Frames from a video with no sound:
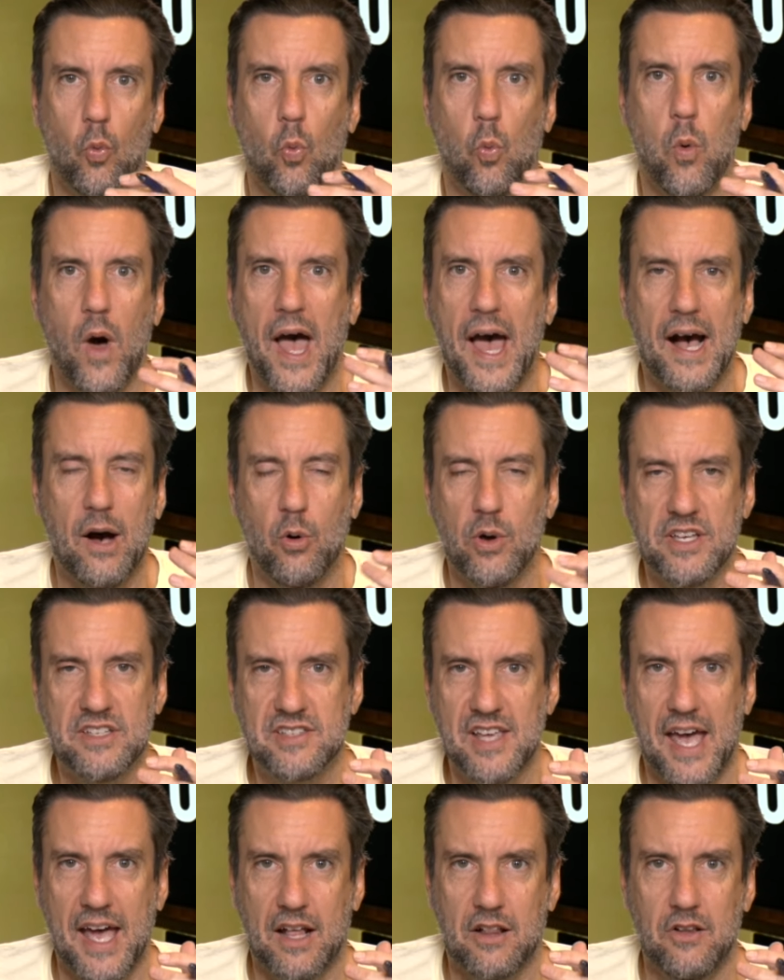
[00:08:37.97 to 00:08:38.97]
how
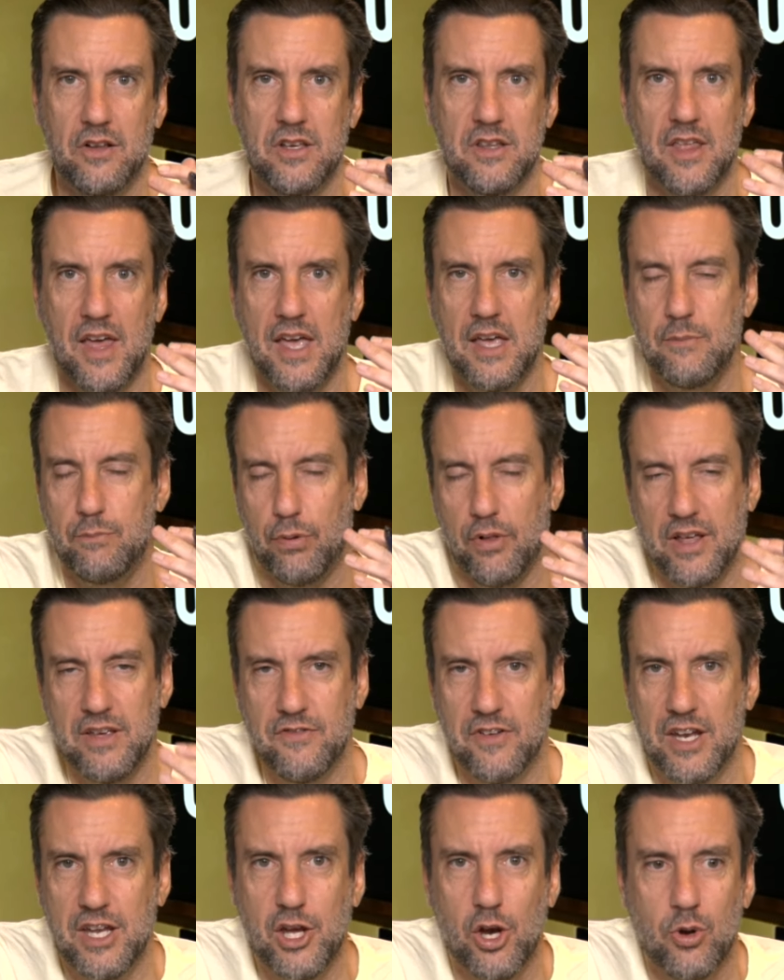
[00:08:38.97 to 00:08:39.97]
exactly they play
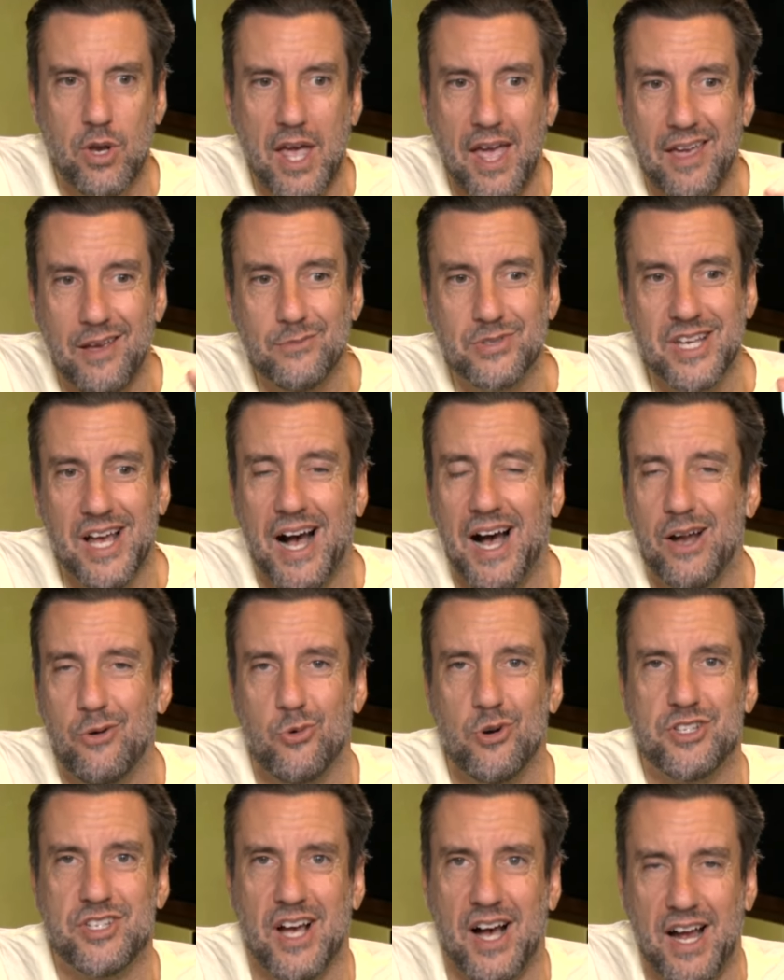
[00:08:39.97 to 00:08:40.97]
video games. I
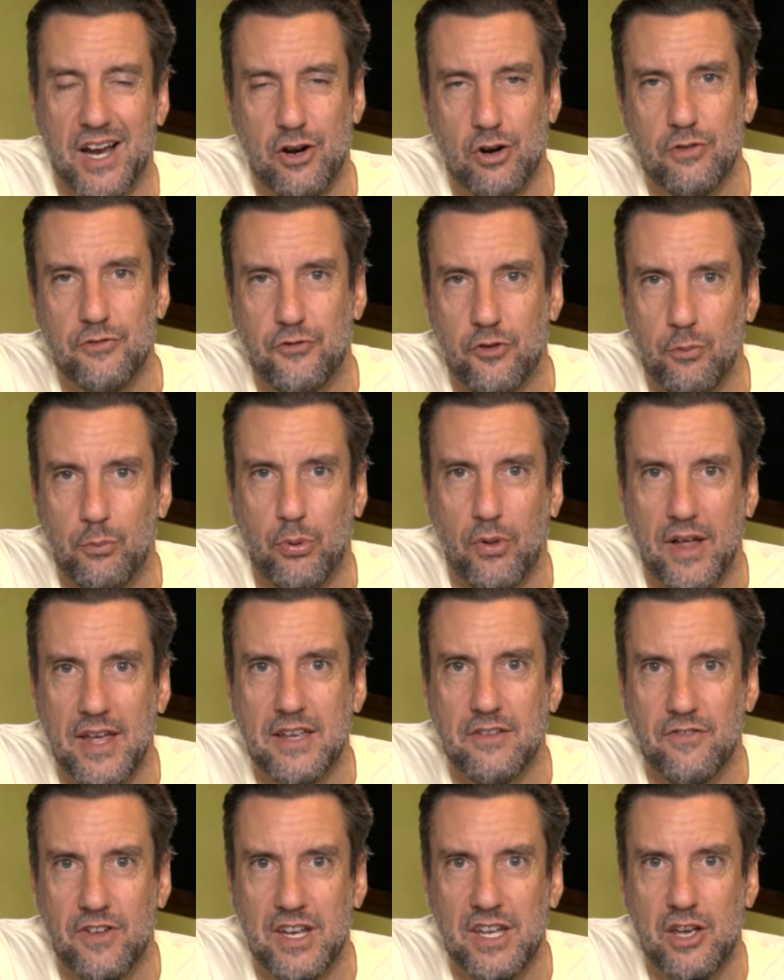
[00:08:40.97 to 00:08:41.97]
retired from
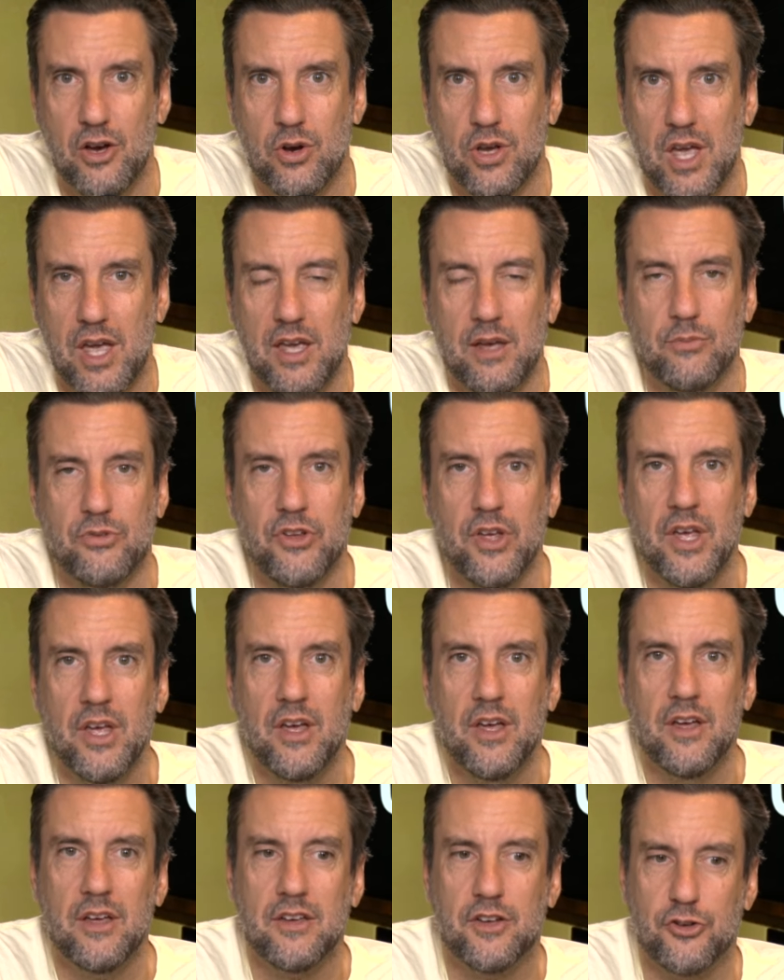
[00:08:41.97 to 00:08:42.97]
playing video games
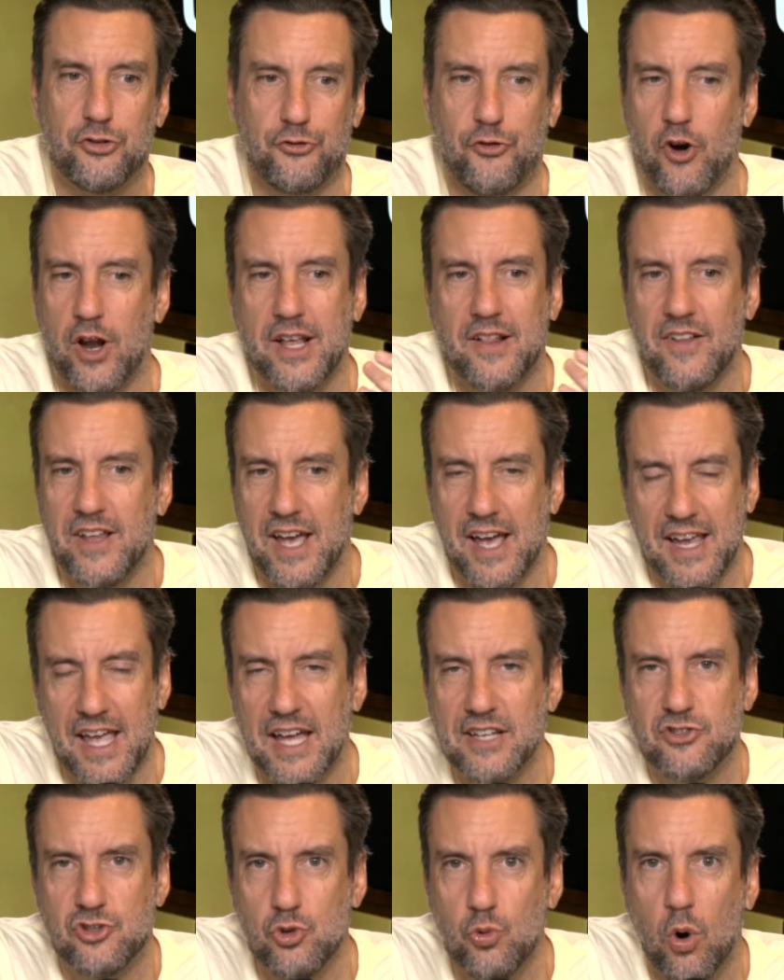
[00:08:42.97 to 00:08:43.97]
because, frankly, I
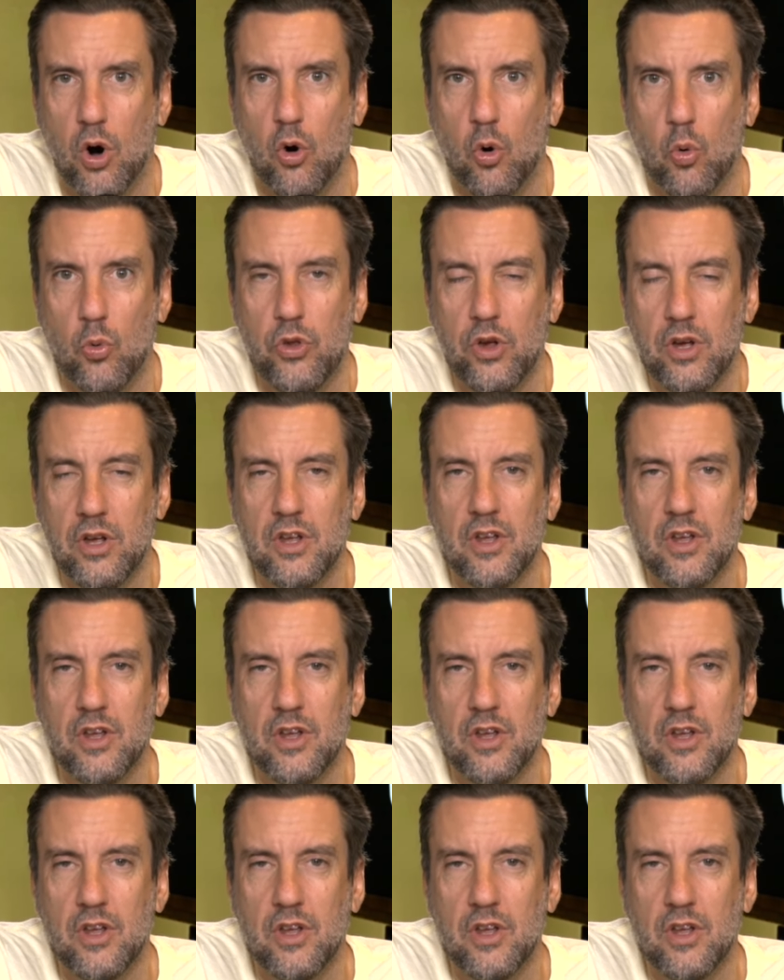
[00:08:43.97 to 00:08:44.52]
got too old.